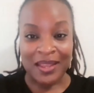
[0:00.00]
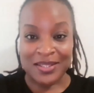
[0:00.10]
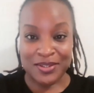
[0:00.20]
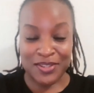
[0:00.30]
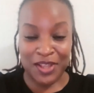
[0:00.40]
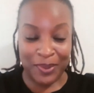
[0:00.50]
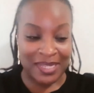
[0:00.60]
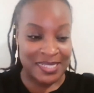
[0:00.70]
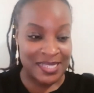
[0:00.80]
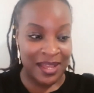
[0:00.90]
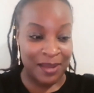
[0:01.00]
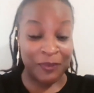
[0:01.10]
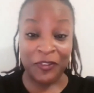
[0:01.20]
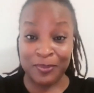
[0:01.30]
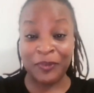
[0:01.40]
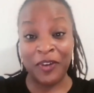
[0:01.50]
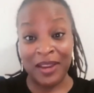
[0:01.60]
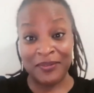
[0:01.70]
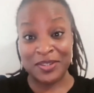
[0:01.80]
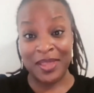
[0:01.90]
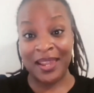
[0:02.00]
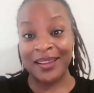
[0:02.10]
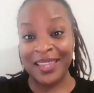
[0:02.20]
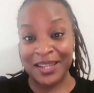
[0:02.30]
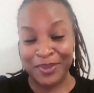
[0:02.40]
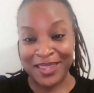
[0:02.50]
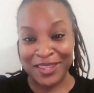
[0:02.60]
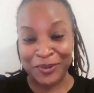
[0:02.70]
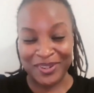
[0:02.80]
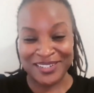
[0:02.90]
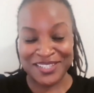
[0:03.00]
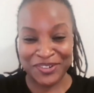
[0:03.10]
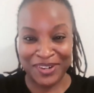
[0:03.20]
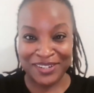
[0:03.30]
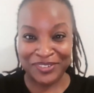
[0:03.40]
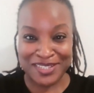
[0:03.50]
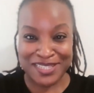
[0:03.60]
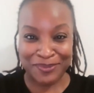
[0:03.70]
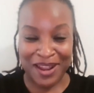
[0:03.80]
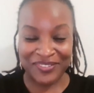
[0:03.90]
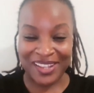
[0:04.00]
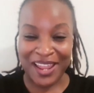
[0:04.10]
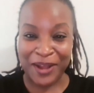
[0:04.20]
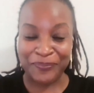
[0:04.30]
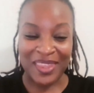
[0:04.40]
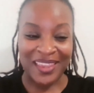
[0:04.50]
So, as always, before I even do that, again, I'm Danielle Pierce, creative real estate profit lab,